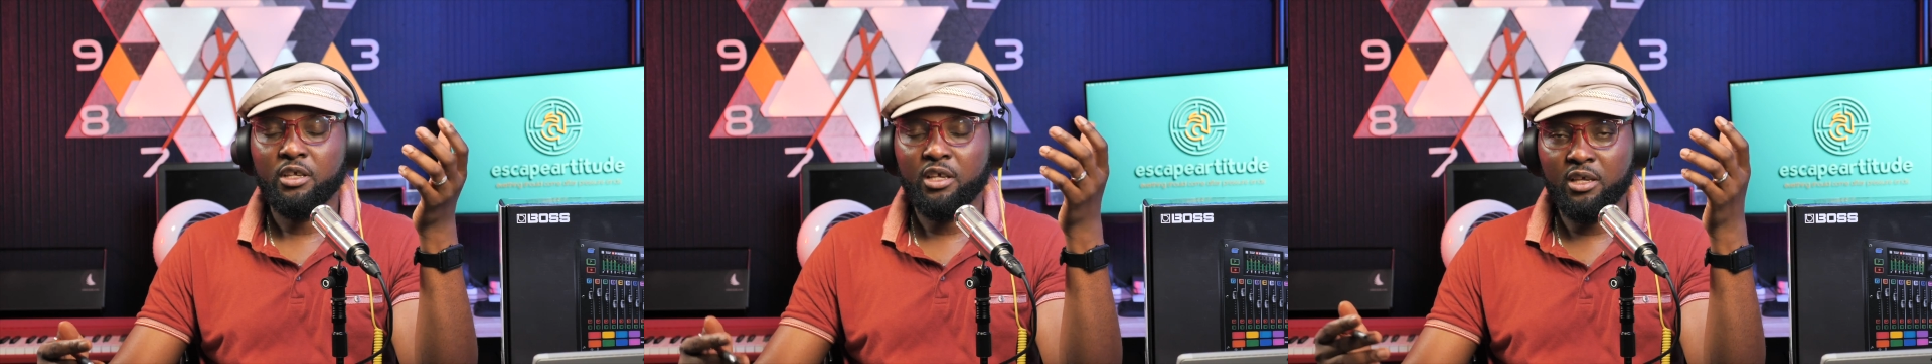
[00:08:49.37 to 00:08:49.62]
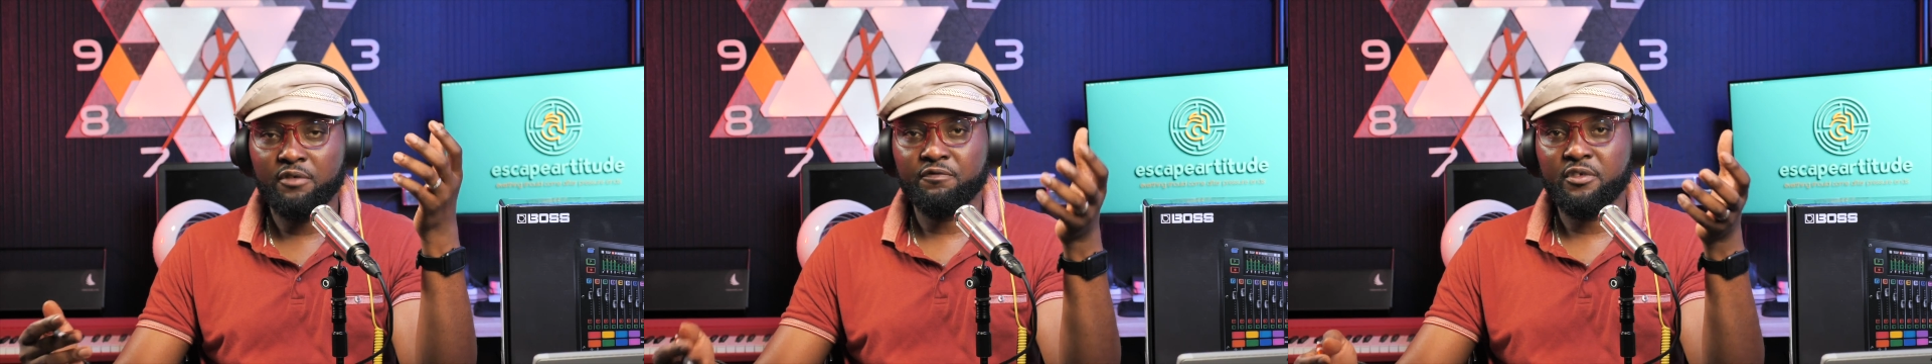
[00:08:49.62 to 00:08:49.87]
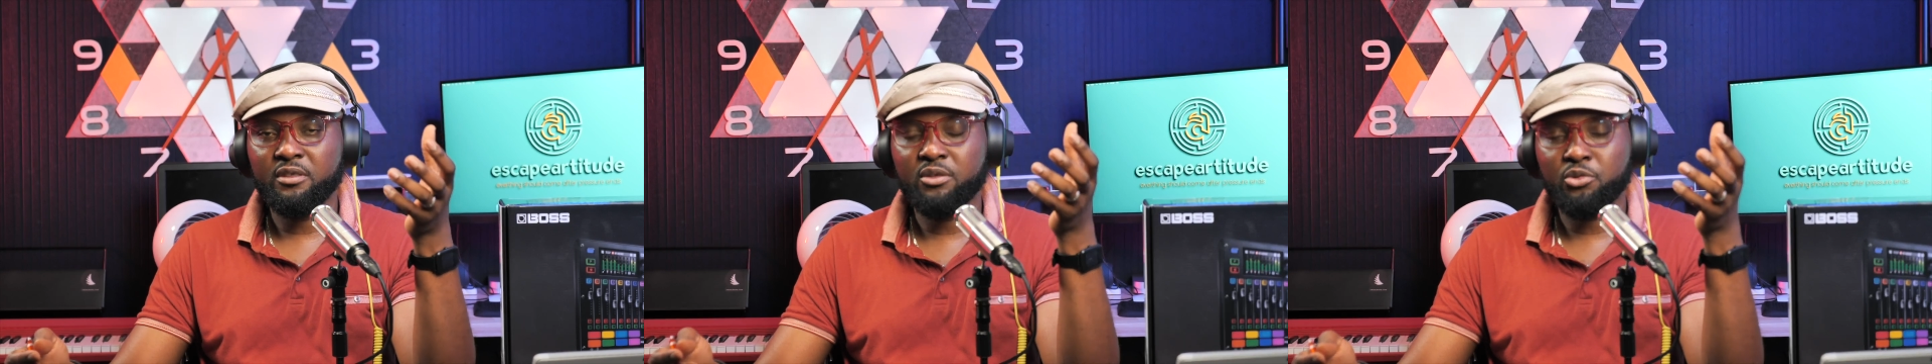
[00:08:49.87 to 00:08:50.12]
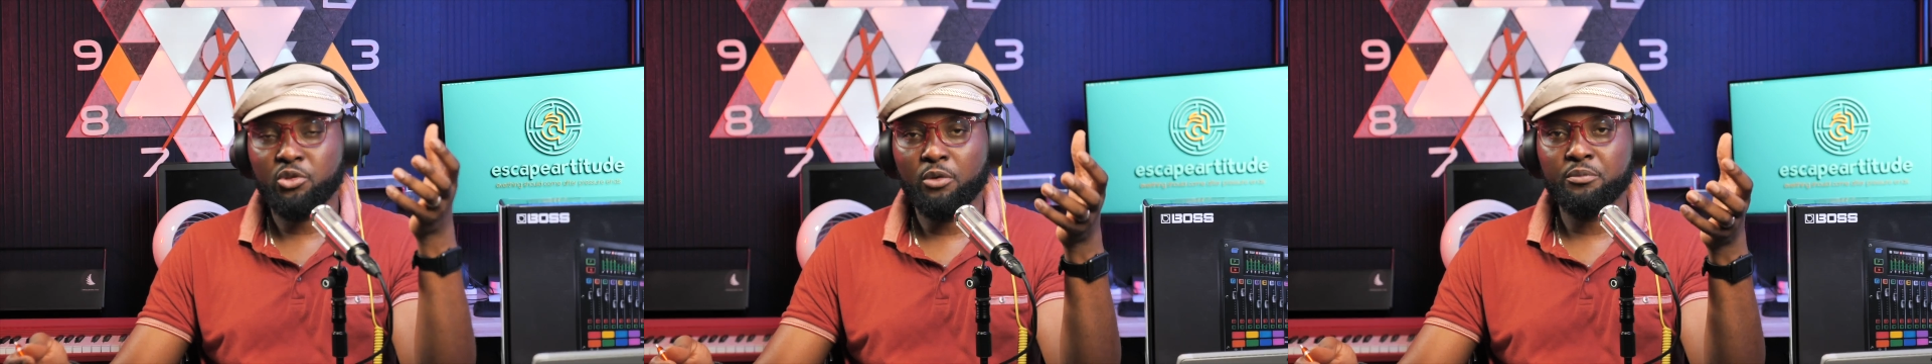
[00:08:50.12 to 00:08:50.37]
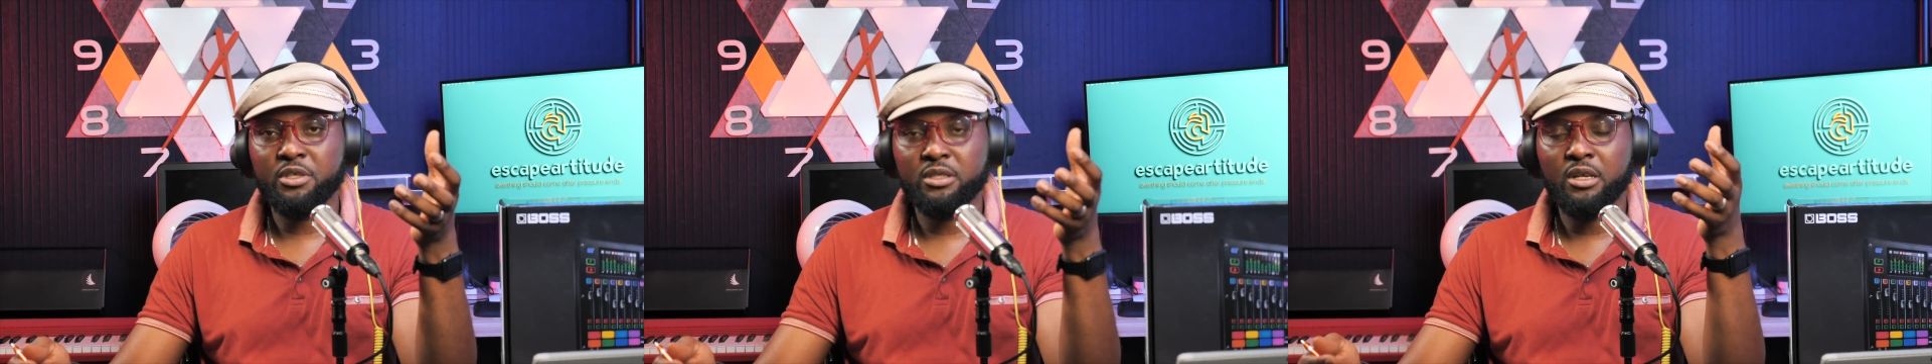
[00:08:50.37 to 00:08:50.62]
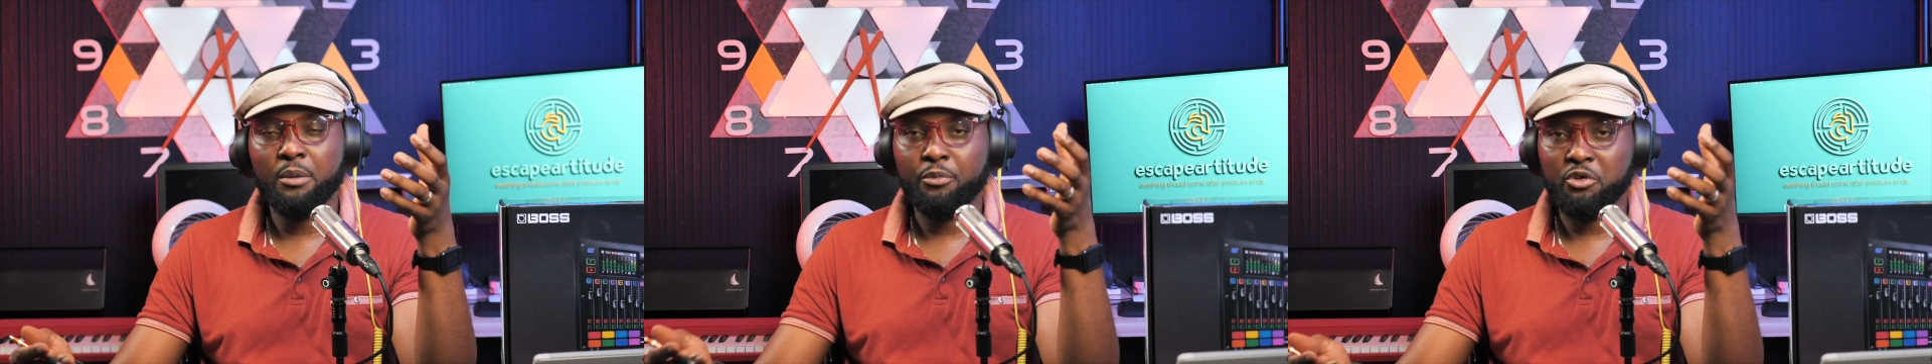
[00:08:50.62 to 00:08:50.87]
if this is
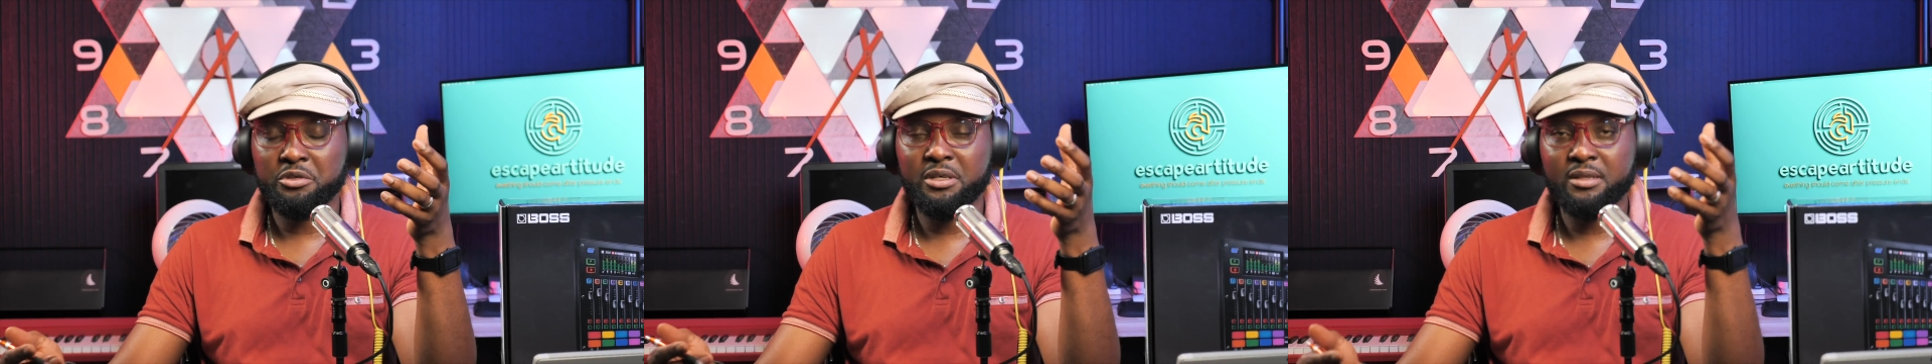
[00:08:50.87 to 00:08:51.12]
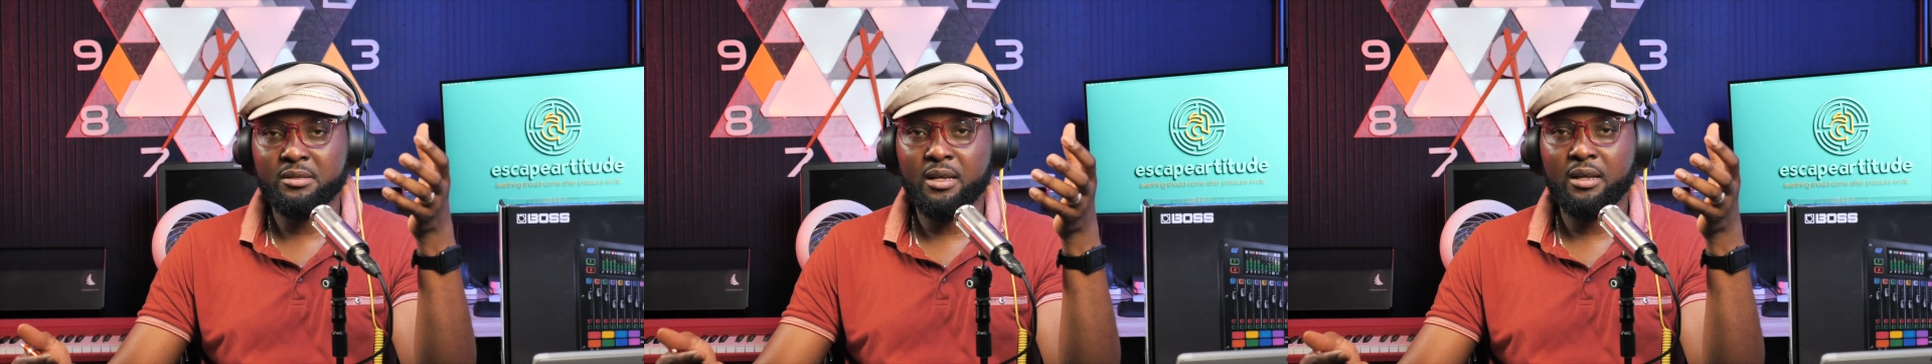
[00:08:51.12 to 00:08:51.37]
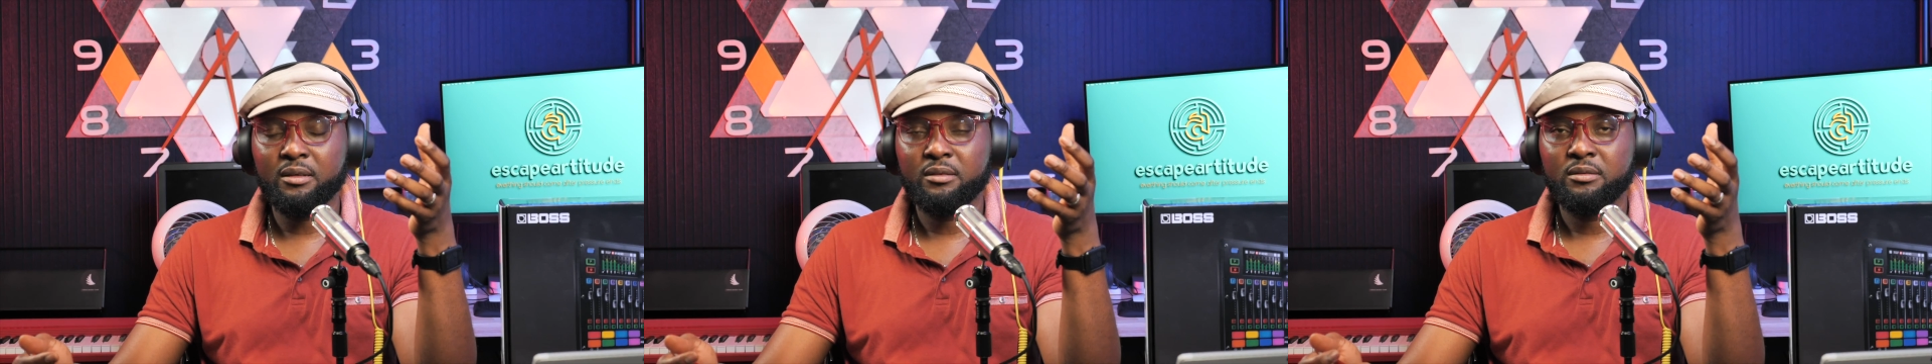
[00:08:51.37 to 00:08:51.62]
something a podcaster